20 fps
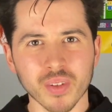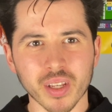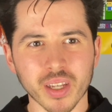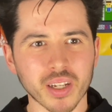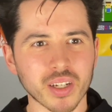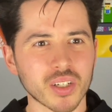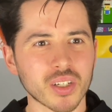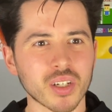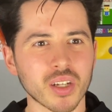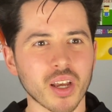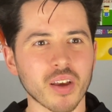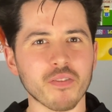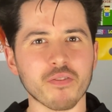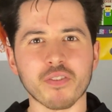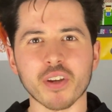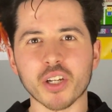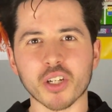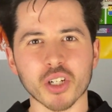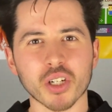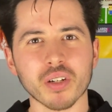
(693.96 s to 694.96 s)
It's a
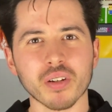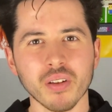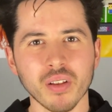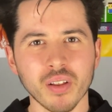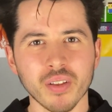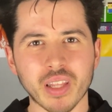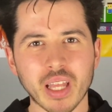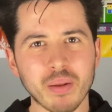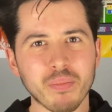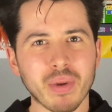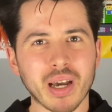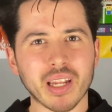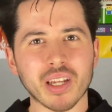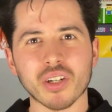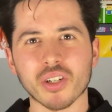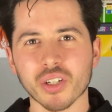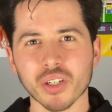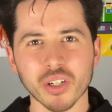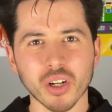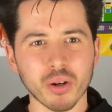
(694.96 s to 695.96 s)
vision, then
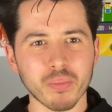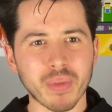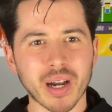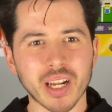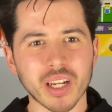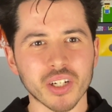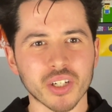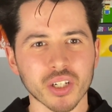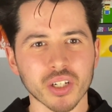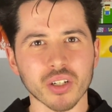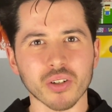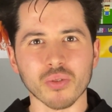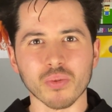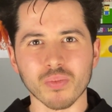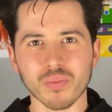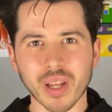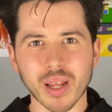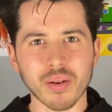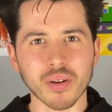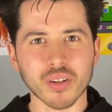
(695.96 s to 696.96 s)
manager, not manager, who
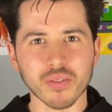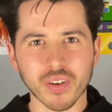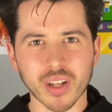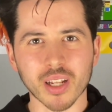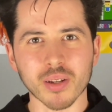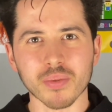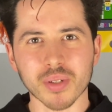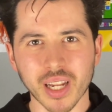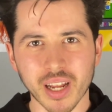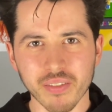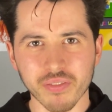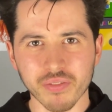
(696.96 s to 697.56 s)
then develops that